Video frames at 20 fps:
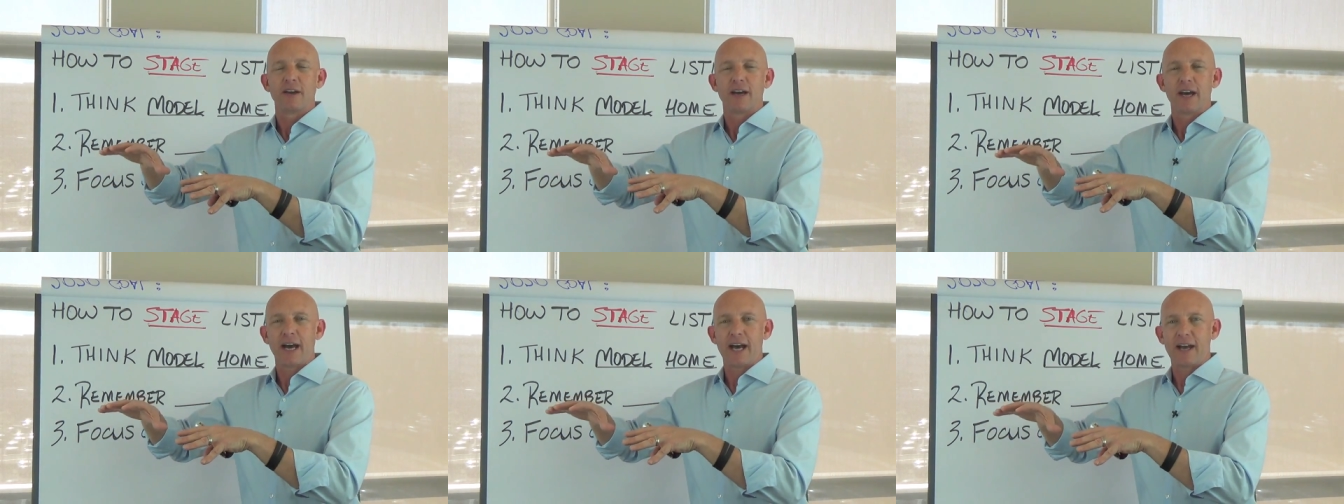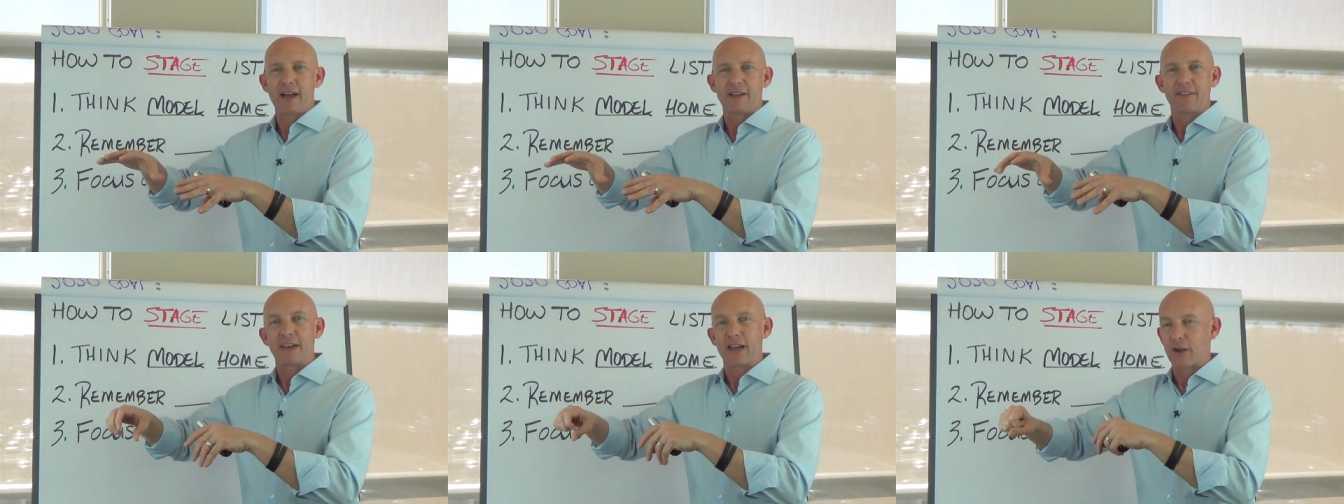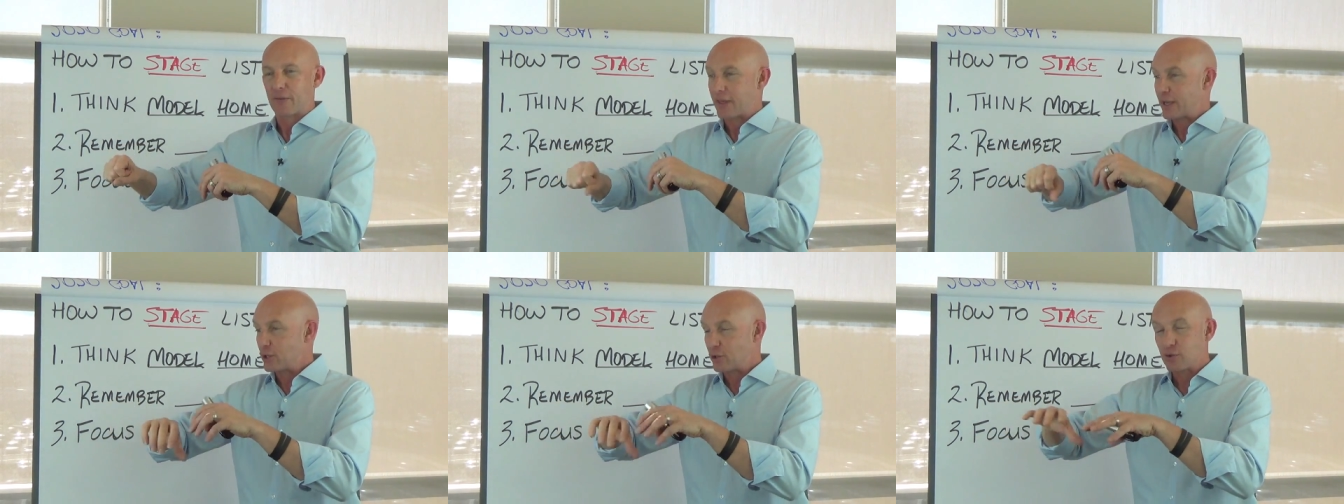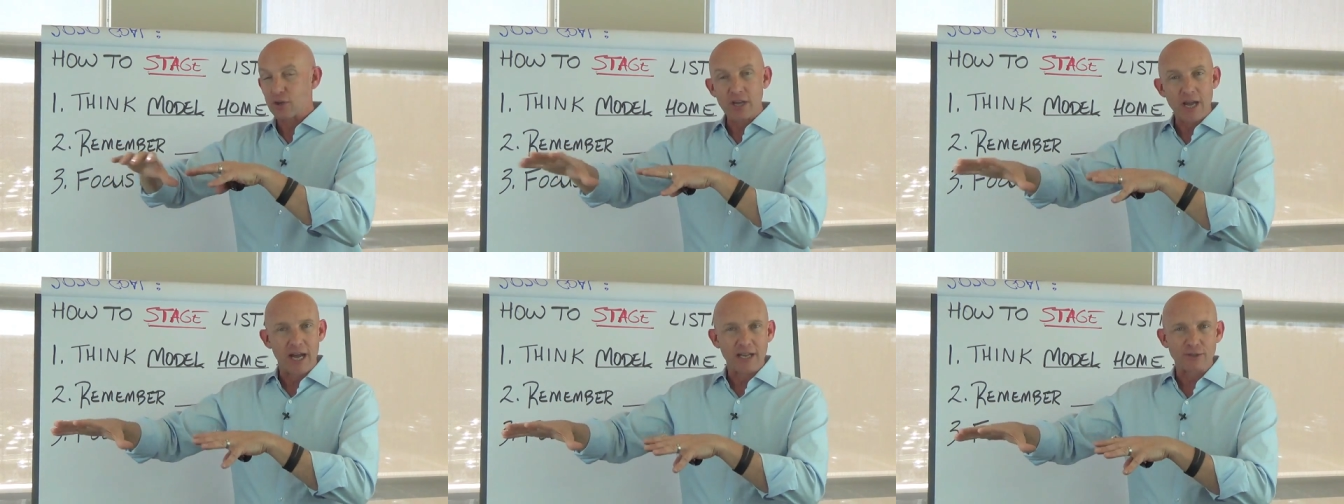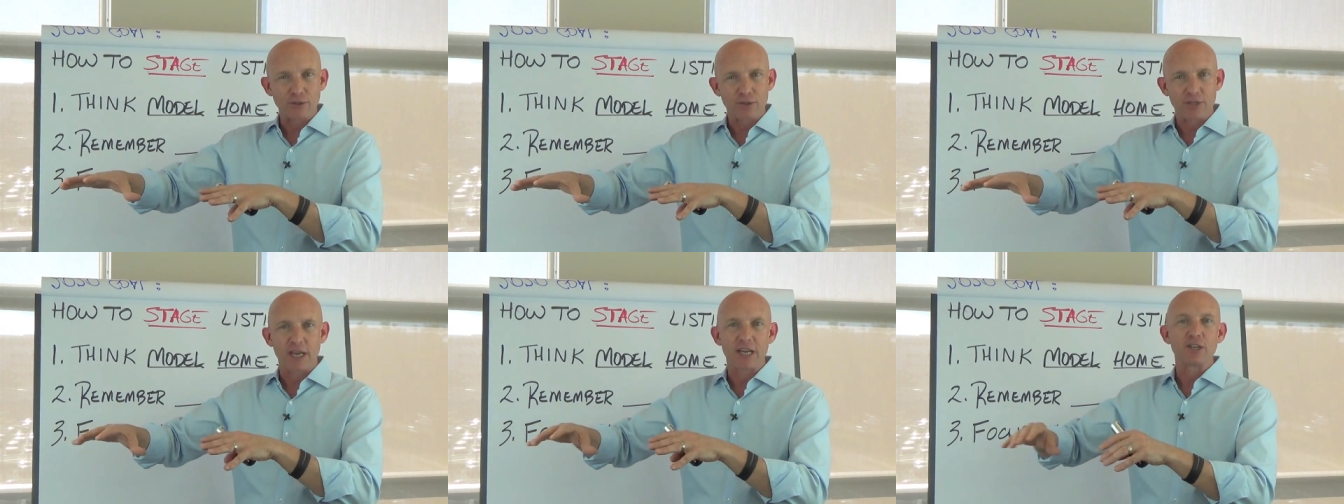or they do the
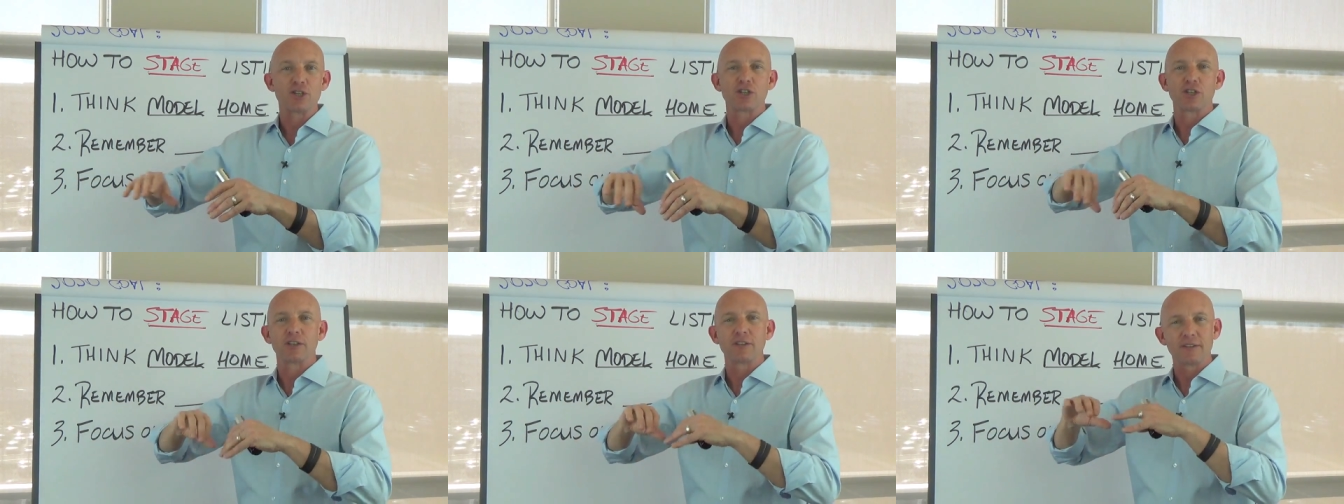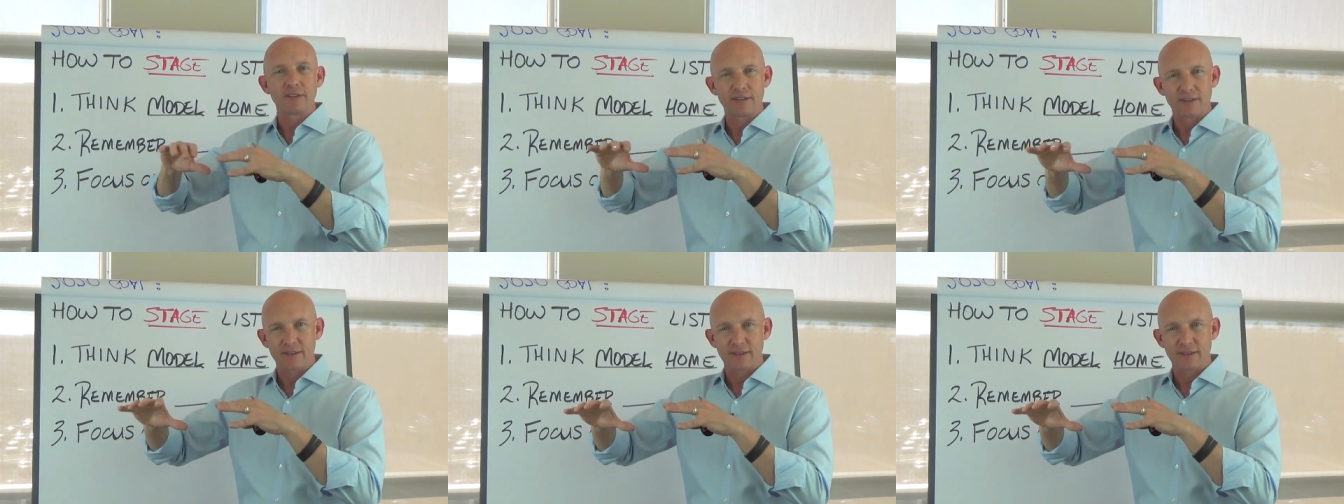consultation,